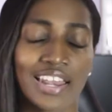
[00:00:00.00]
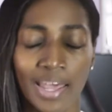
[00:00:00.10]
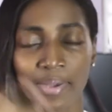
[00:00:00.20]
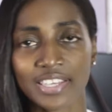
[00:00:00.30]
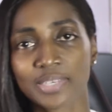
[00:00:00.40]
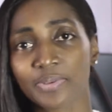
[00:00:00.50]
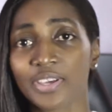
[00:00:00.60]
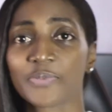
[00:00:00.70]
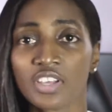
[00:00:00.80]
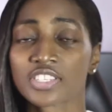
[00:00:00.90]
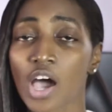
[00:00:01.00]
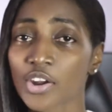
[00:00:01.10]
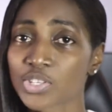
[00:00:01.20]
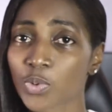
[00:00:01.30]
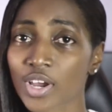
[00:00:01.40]
Let me explain. So
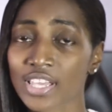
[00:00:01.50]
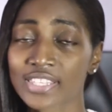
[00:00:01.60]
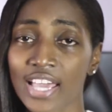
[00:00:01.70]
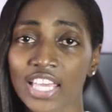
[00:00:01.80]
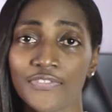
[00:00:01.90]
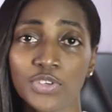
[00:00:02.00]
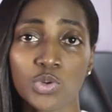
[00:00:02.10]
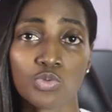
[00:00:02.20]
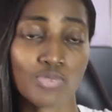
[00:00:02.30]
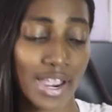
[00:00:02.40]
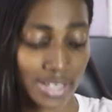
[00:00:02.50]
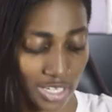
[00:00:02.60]
how this works is that if you write